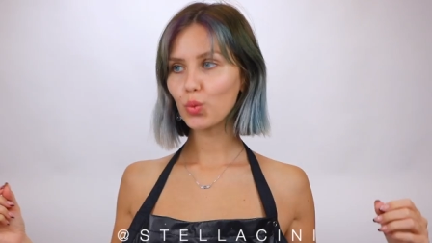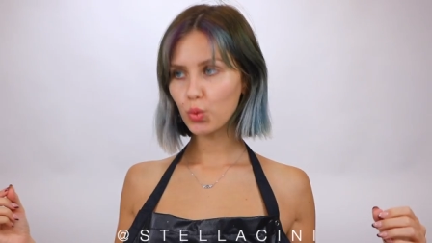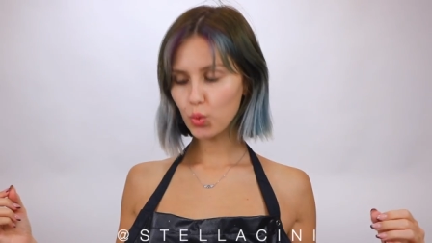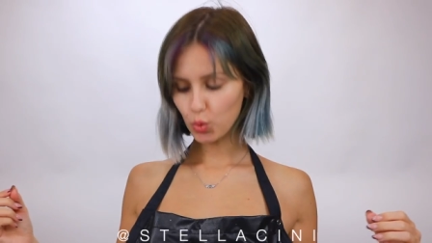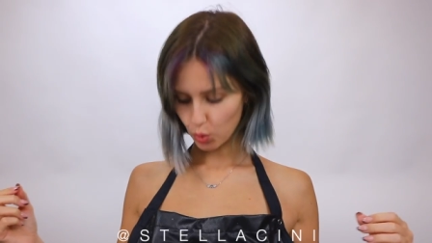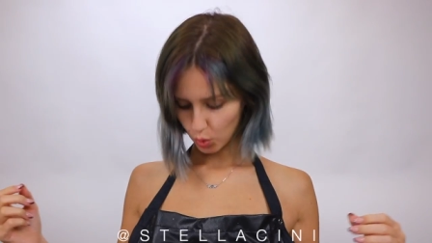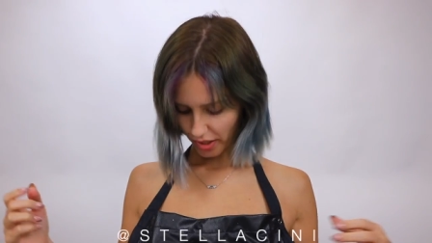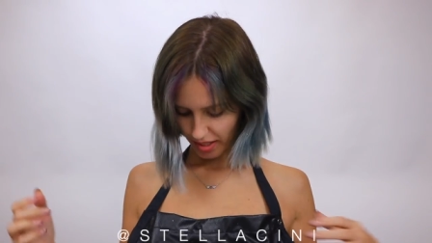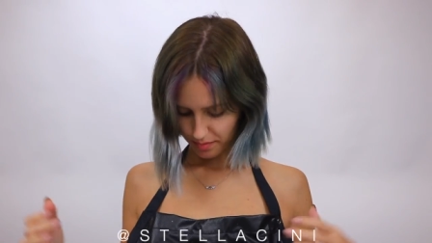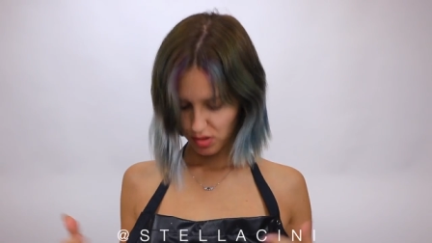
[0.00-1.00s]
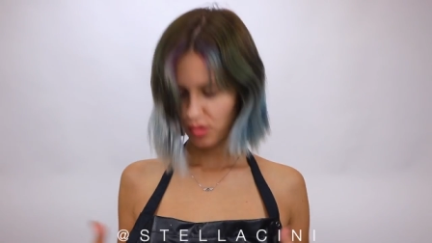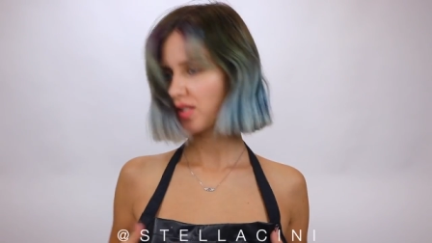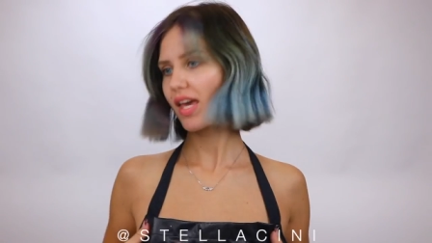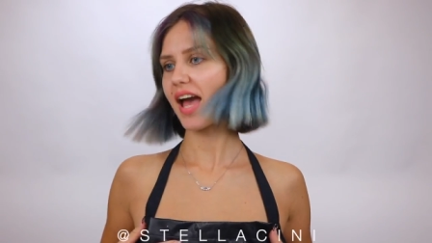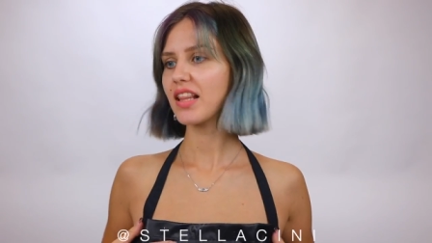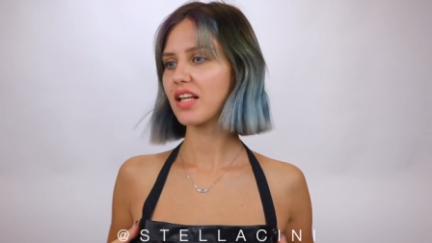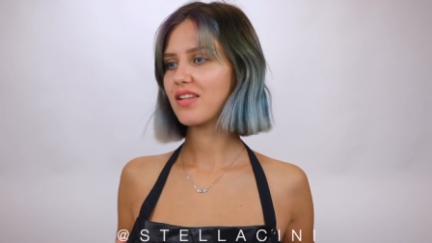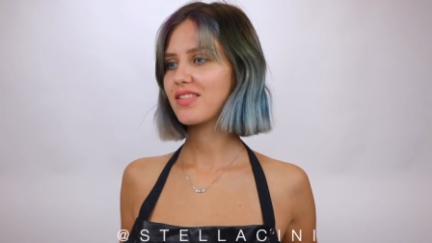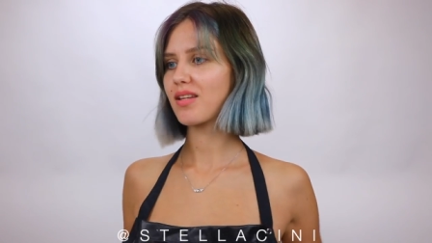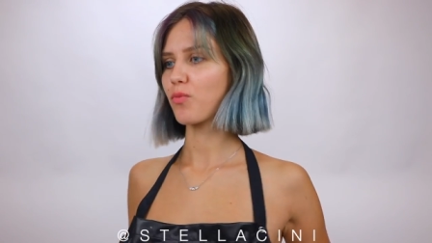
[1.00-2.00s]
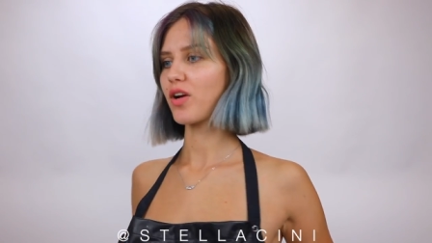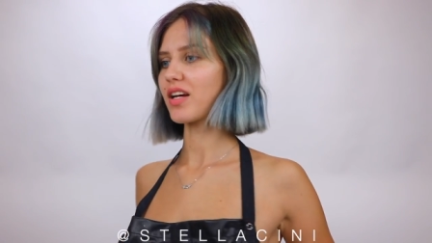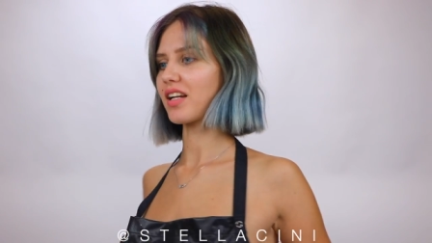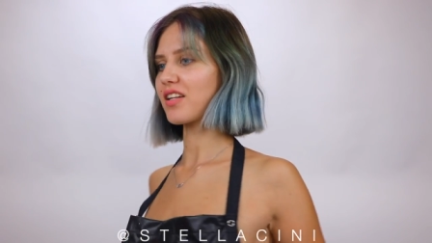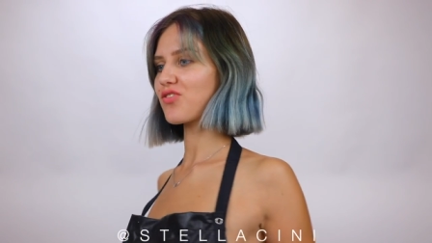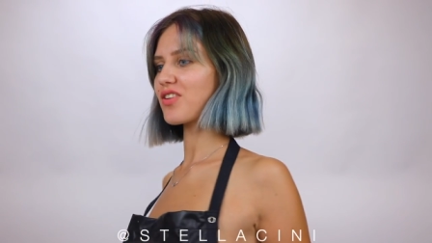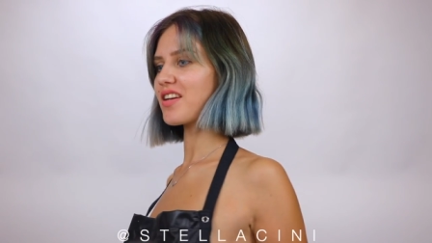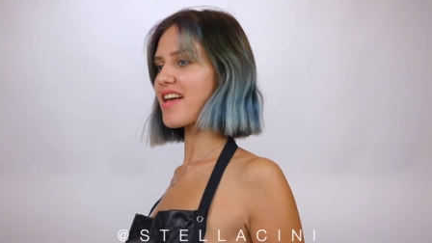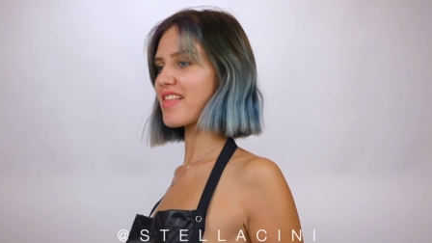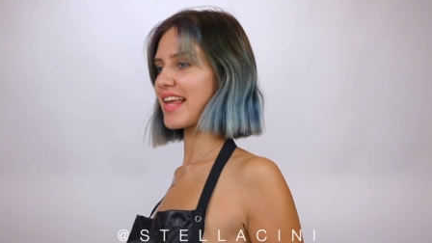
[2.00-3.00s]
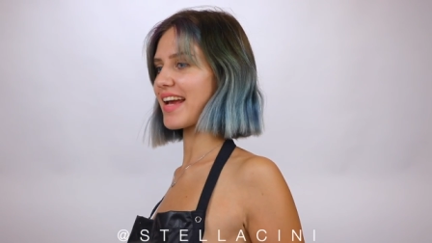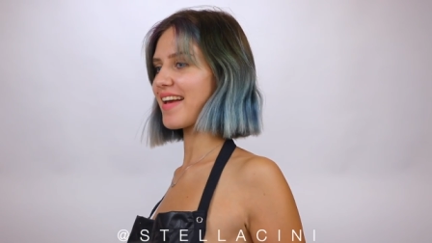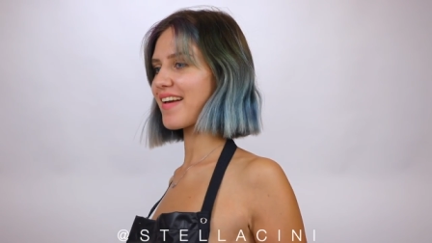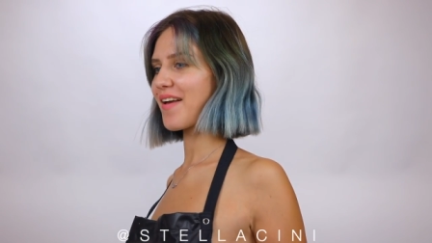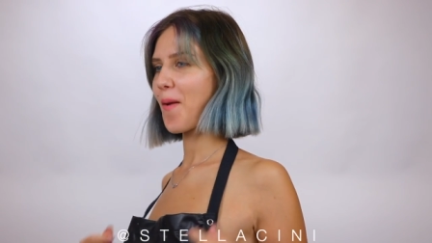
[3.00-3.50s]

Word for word: Ooh, I am so scandalous. I'm wearing literally nothing.